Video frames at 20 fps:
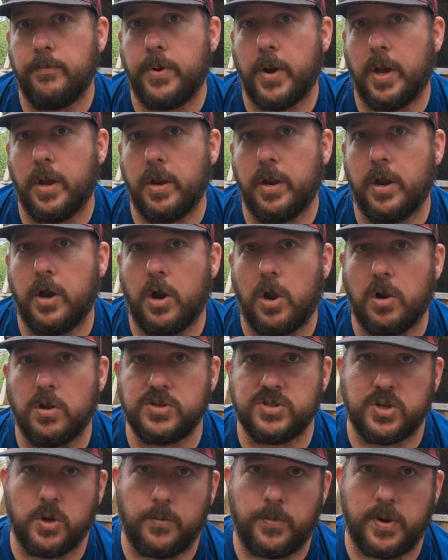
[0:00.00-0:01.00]
but it
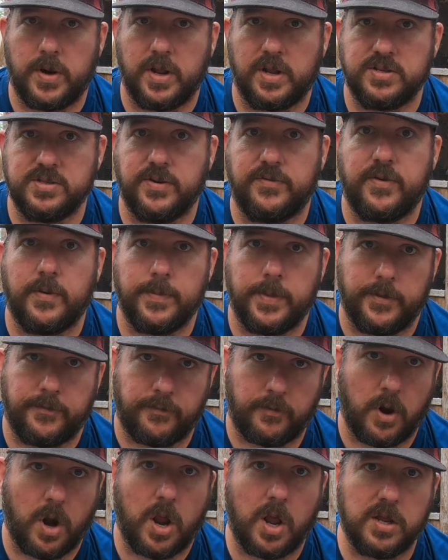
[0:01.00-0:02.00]
also protects it from the
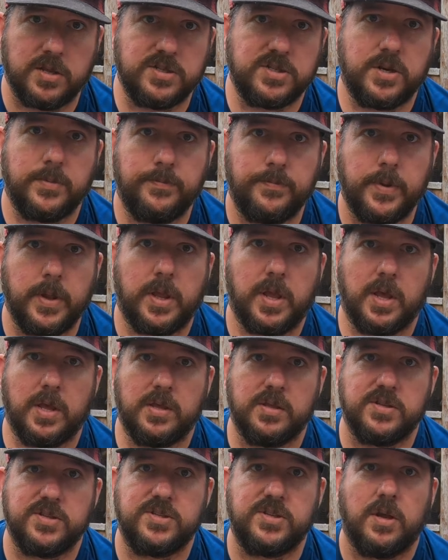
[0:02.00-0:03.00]
frost
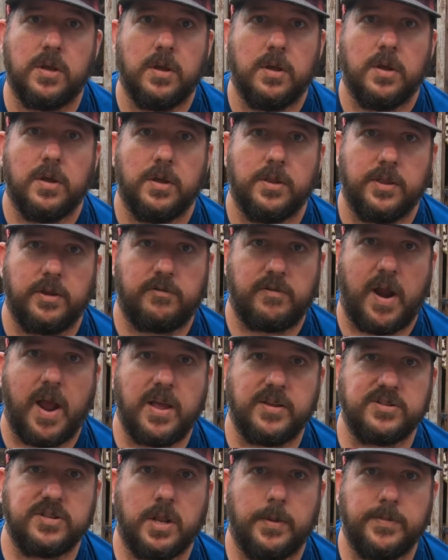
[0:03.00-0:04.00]
because
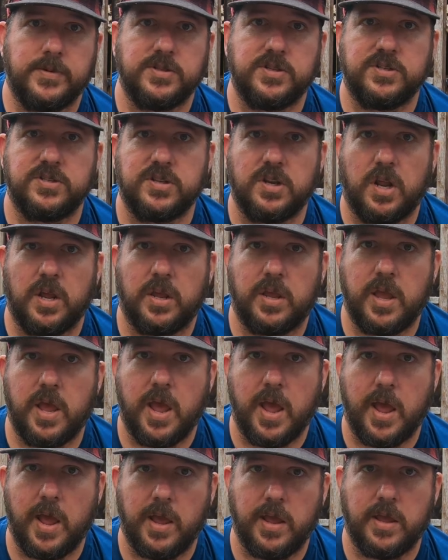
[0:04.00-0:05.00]
grass clippings is like
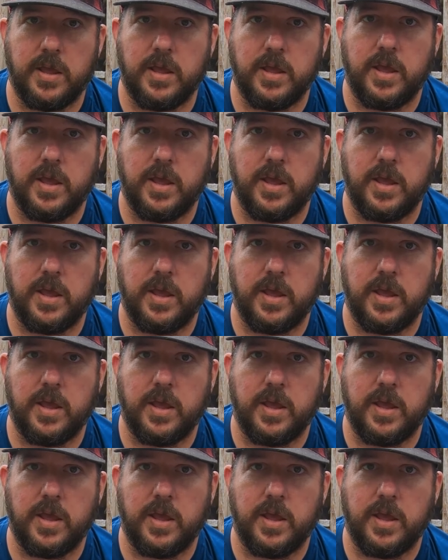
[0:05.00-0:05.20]
hay.